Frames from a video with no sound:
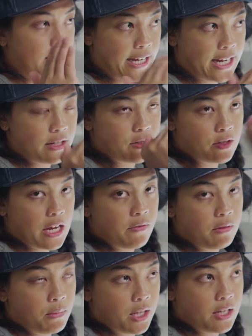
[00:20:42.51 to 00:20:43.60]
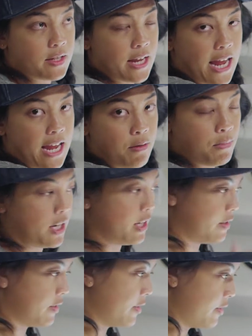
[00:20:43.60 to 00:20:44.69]
Late 7 minutes, 8
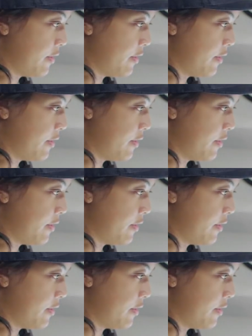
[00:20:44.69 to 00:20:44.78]
minutes.